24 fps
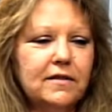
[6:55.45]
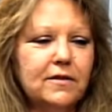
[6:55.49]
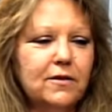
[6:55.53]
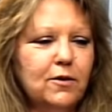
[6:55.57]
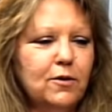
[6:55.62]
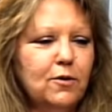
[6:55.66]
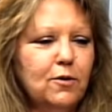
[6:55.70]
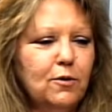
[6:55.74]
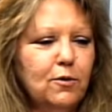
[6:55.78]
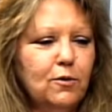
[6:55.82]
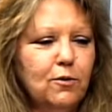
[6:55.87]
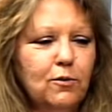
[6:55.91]
the
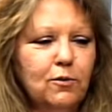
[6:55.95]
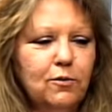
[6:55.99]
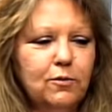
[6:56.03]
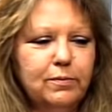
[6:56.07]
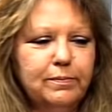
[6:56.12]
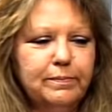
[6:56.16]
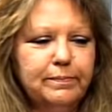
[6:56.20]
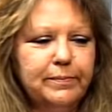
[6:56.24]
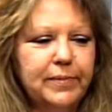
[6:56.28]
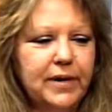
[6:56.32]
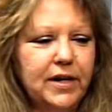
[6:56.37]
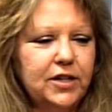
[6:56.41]

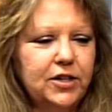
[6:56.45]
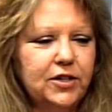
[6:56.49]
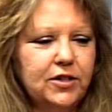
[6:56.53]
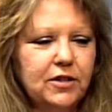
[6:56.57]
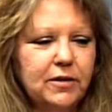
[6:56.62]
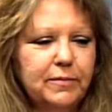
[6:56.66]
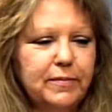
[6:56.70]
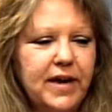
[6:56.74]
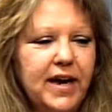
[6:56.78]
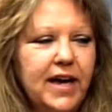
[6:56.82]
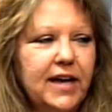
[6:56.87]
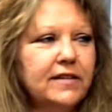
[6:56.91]
whole bunch of
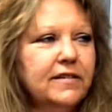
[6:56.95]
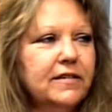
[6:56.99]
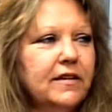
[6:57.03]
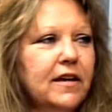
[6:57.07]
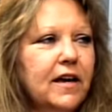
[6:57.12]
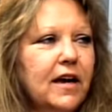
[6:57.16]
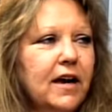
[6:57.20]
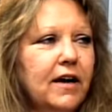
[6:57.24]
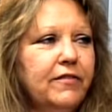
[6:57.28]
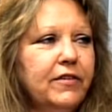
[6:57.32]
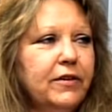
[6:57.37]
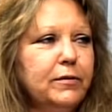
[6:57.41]
them has
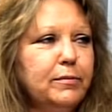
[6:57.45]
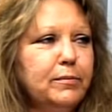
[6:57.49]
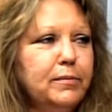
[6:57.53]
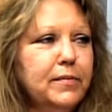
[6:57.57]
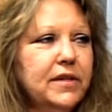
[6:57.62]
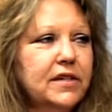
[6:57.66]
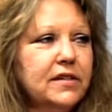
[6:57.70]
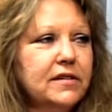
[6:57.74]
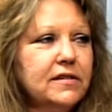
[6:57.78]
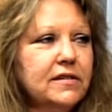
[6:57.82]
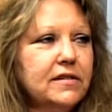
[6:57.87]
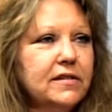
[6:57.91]
haven't
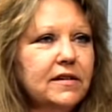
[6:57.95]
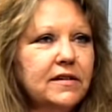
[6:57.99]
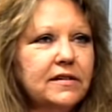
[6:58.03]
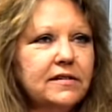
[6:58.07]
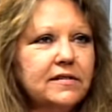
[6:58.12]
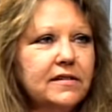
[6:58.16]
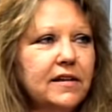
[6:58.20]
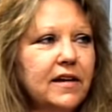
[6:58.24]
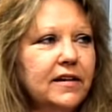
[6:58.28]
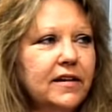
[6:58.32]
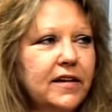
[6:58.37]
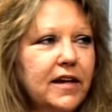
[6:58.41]
missed a
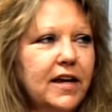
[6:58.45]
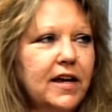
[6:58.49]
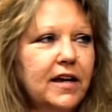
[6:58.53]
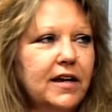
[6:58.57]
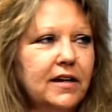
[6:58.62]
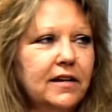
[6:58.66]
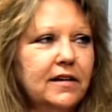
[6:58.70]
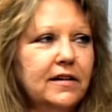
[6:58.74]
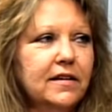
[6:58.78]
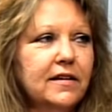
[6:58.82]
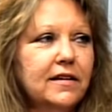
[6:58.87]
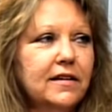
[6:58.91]

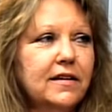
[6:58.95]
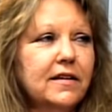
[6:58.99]
Sunday.